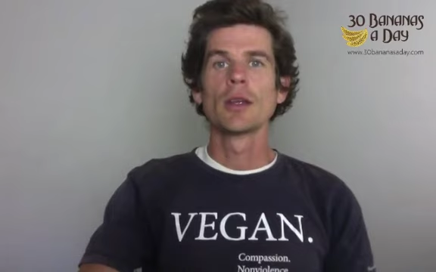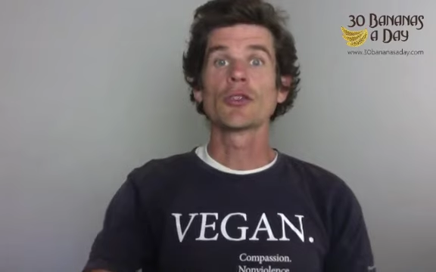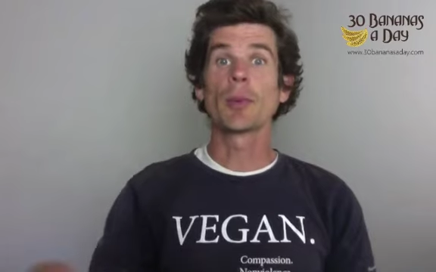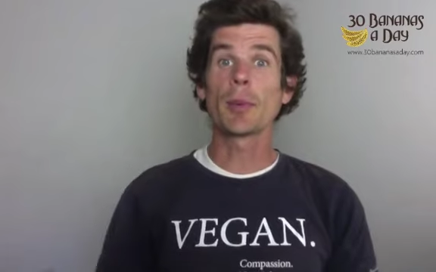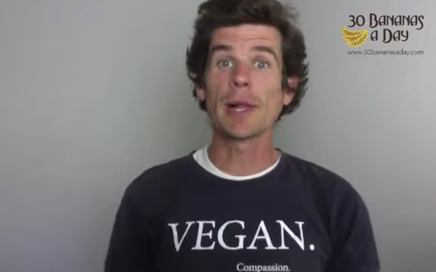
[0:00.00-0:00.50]

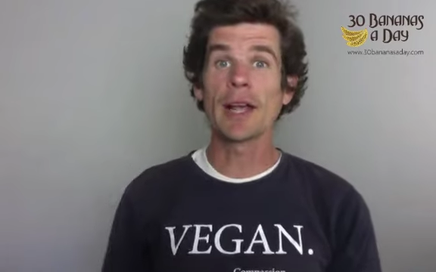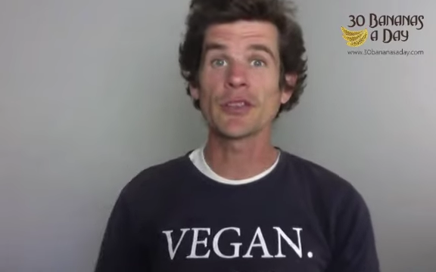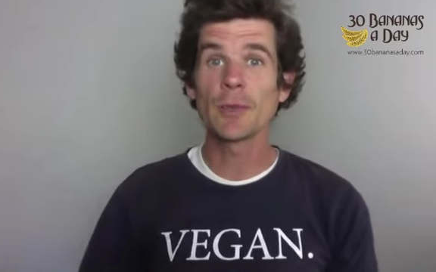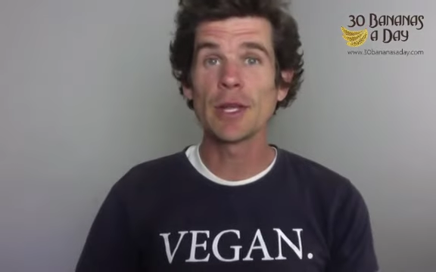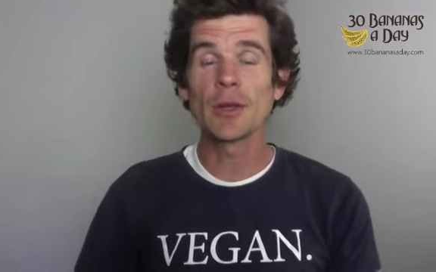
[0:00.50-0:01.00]
So people ask
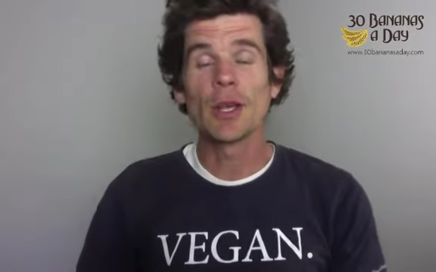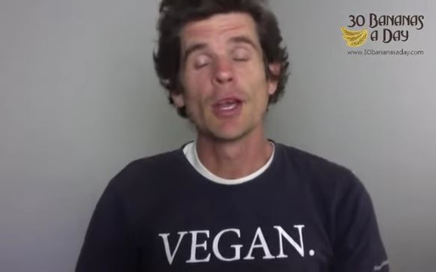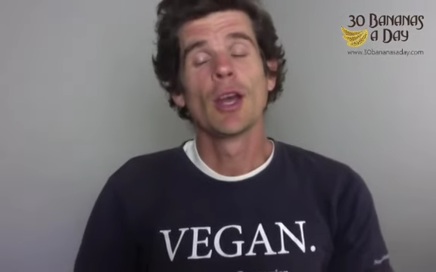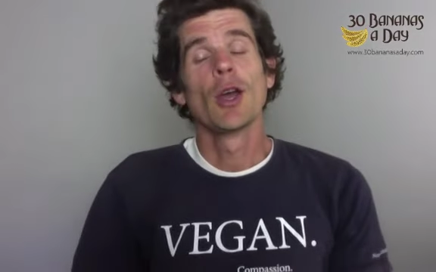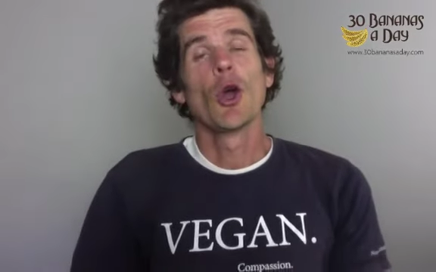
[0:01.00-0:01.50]
me,
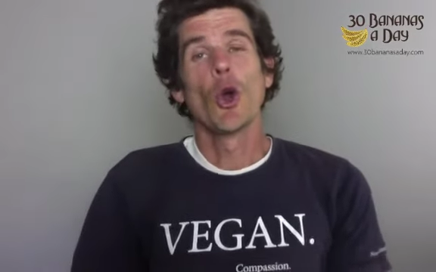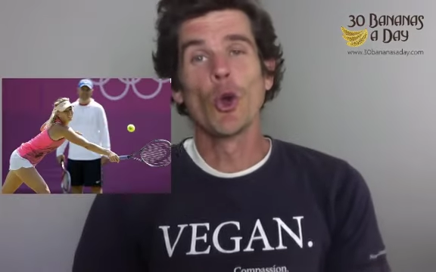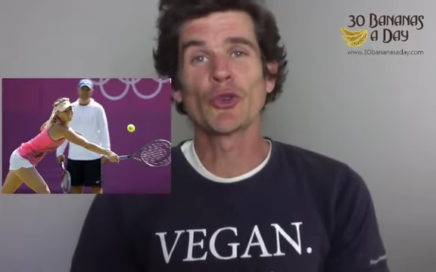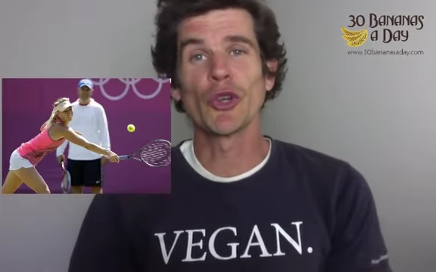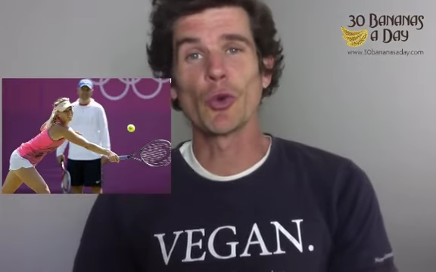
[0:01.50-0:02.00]

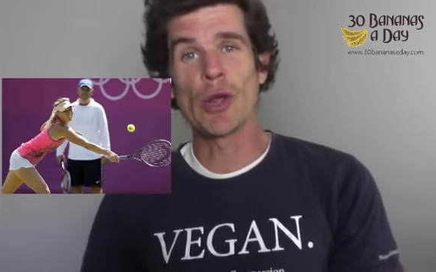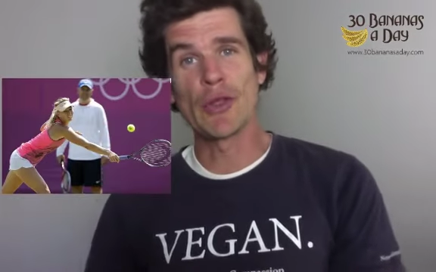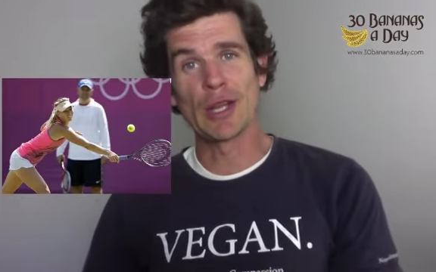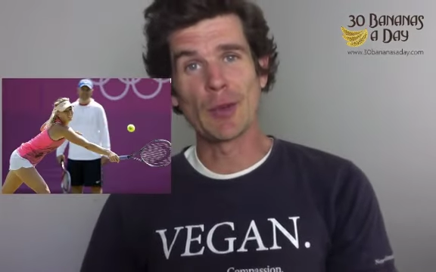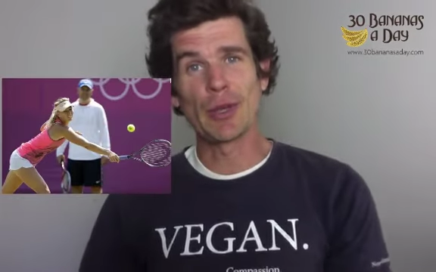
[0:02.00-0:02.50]
who's going to win
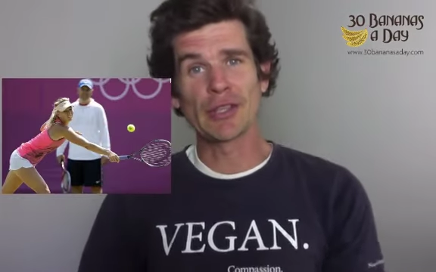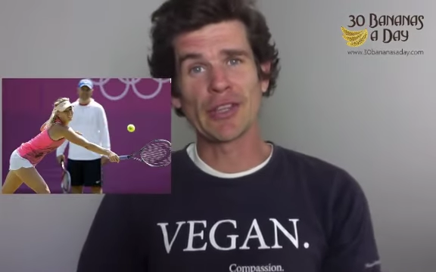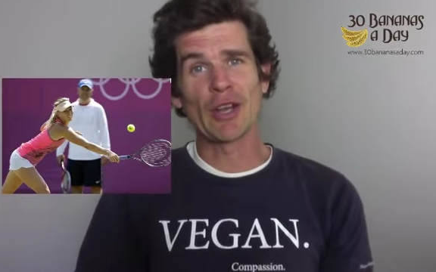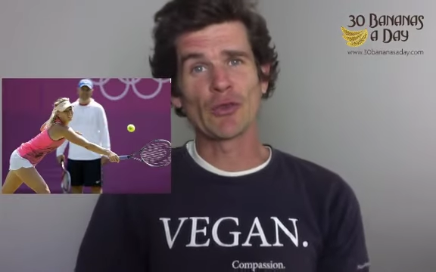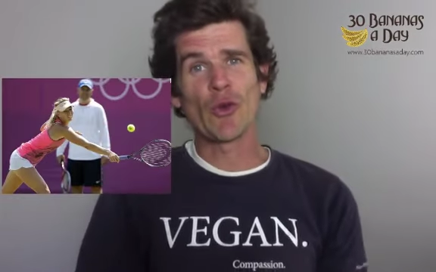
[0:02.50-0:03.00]
the Olympic
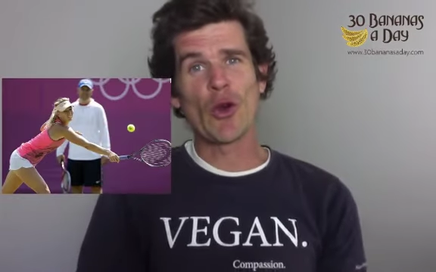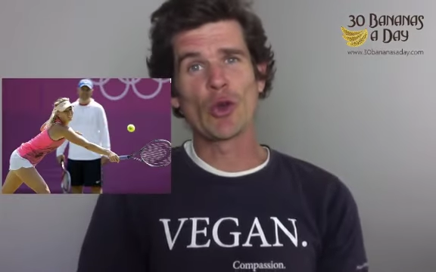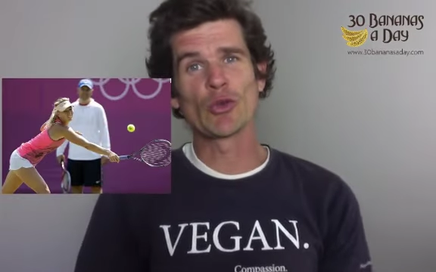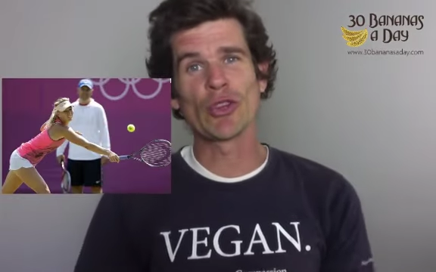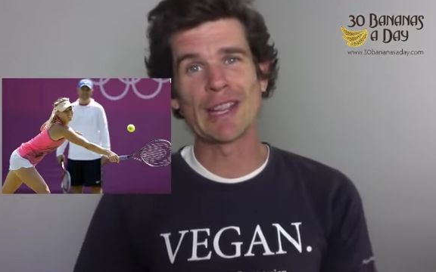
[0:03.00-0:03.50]
tennis
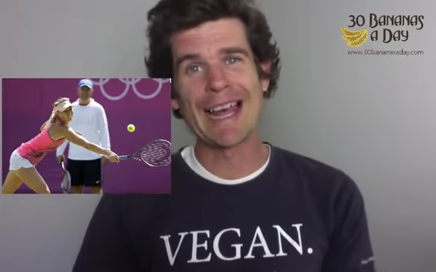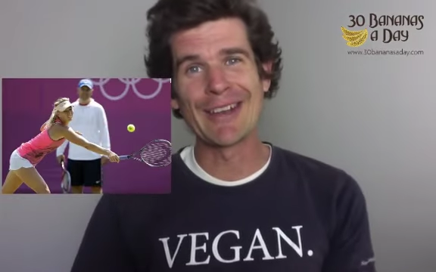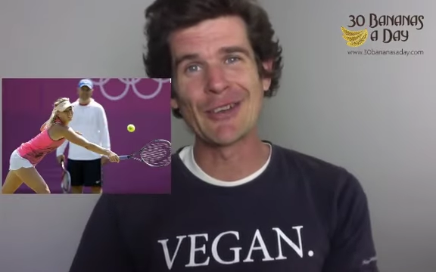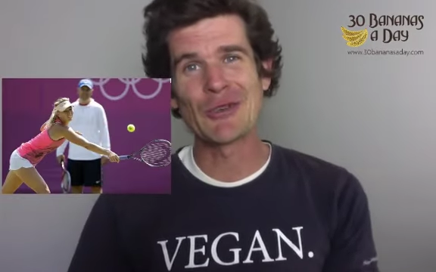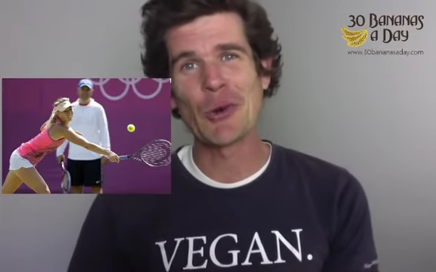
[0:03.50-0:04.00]
finals, the
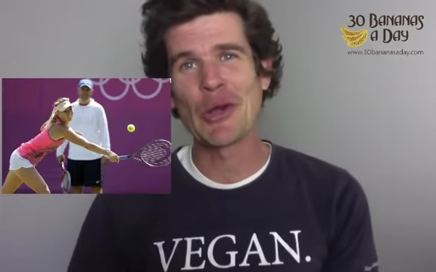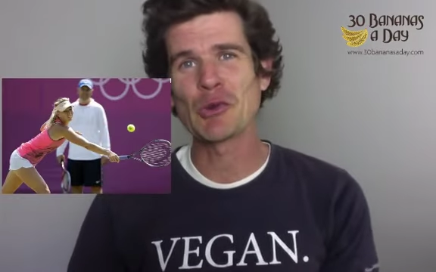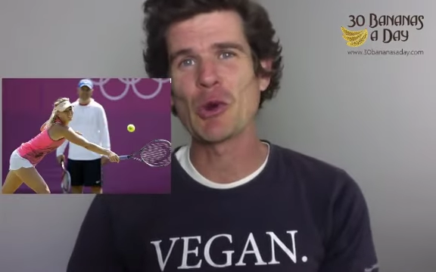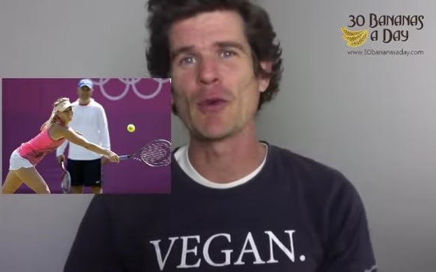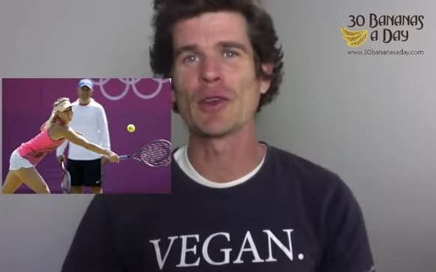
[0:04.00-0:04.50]
London
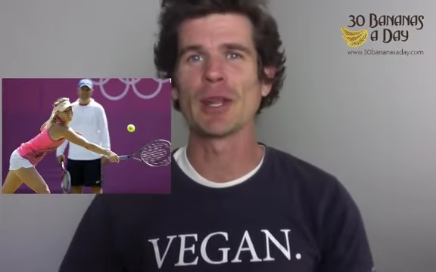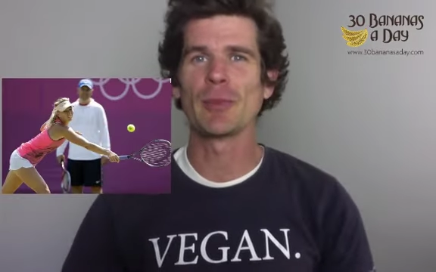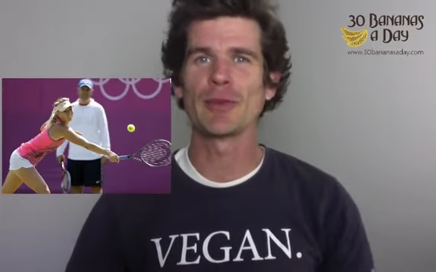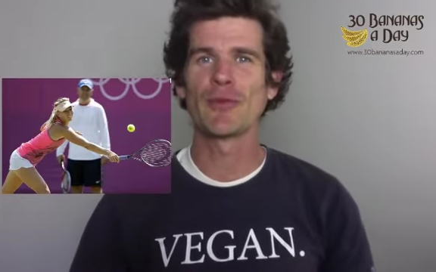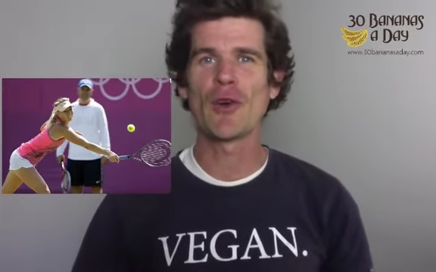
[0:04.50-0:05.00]
2012
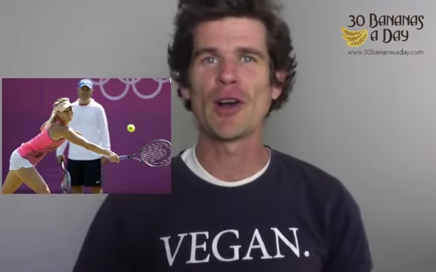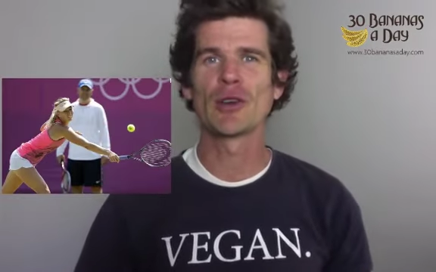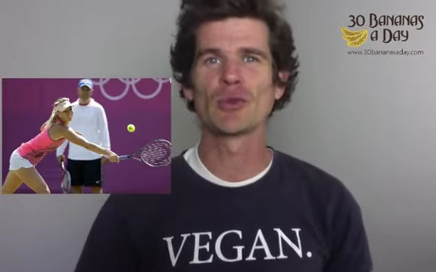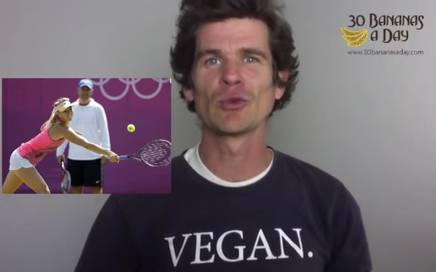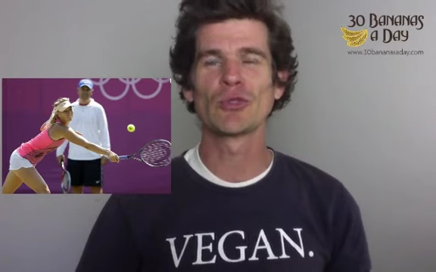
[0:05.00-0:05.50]
Olympic
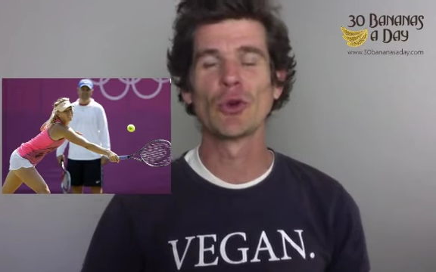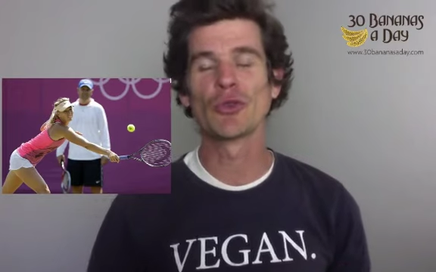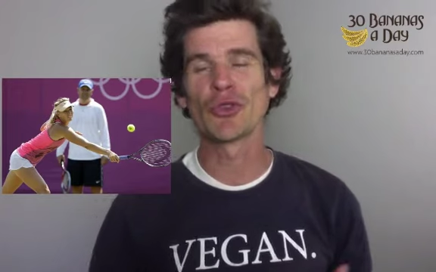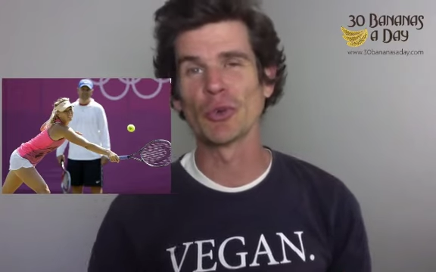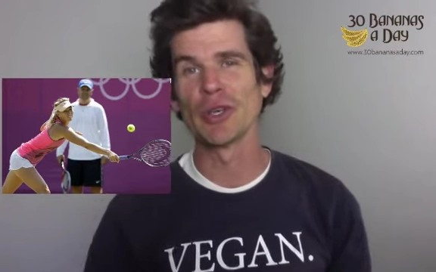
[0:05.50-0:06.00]
finals? Who's
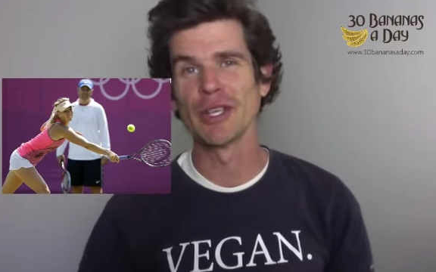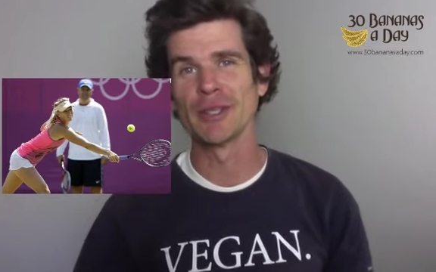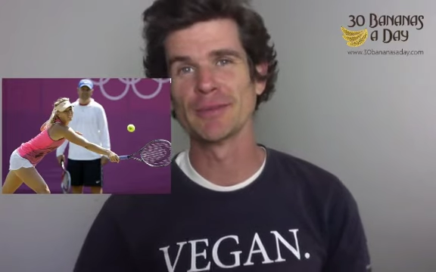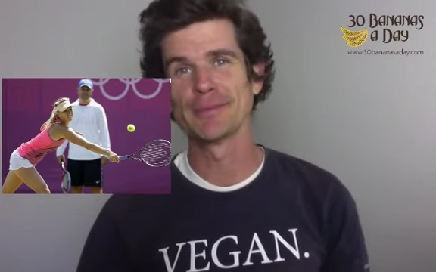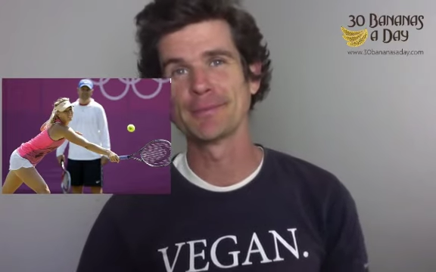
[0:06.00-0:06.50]
going to win it?